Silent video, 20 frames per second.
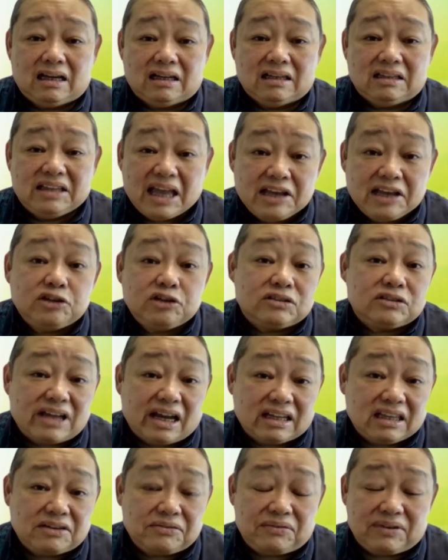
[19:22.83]
dangerous
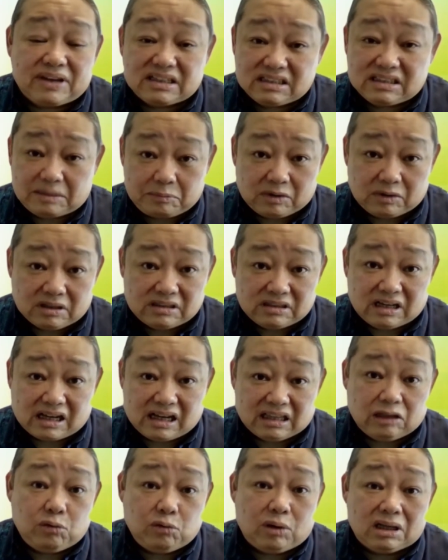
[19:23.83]
side effects sa
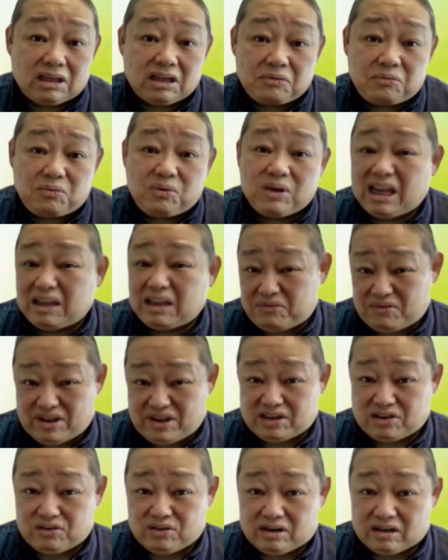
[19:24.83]
katawan if we get
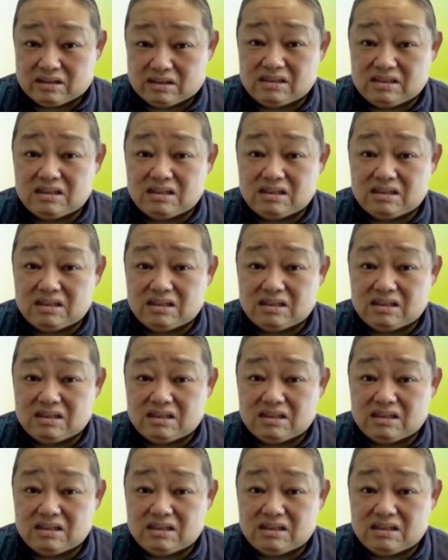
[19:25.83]
fake drugs.